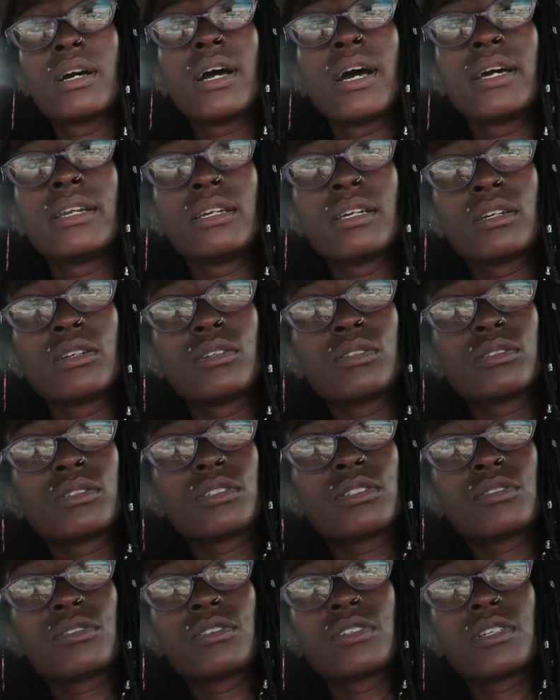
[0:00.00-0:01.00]
I didn't go
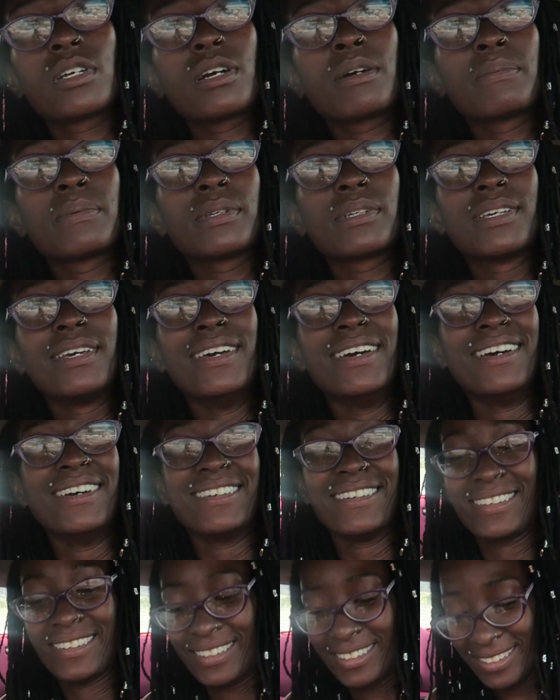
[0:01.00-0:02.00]
grocery shopping.
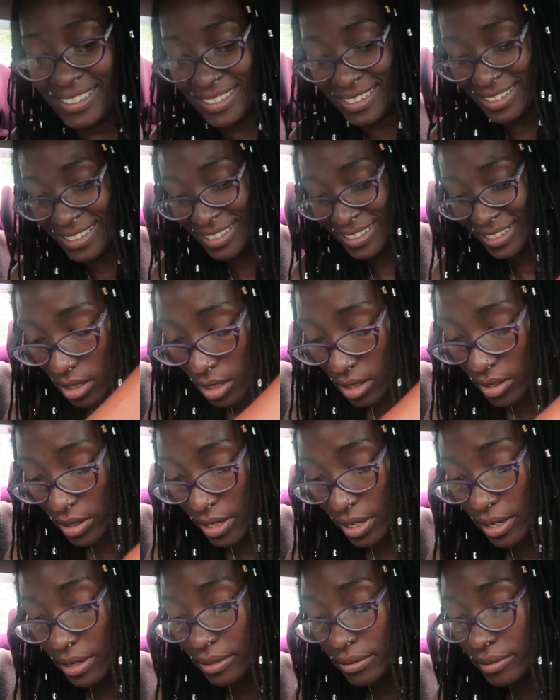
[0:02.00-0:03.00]
Oh
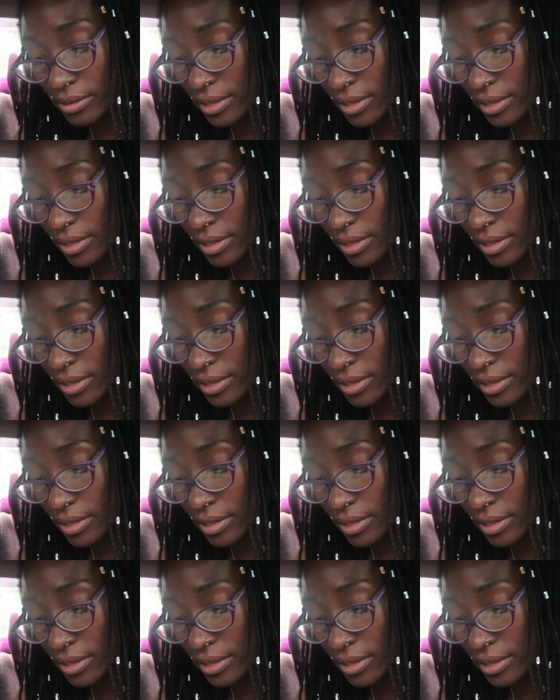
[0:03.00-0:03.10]
yeah,